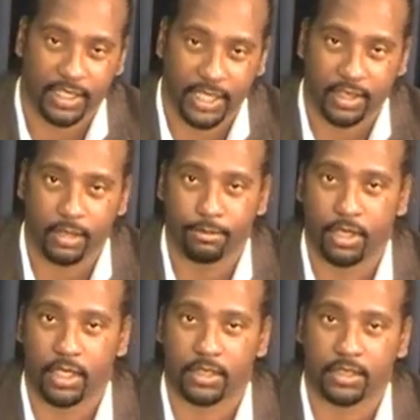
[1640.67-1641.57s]
Get the
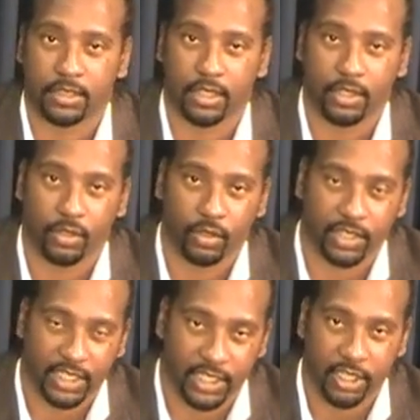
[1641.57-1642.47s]
books,
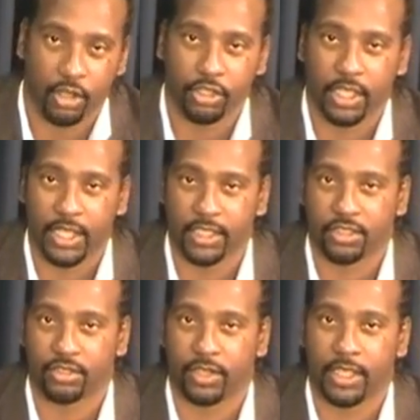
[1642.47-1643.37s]
know your
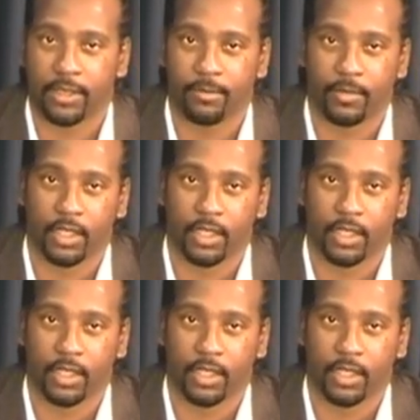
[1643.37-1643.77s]
history,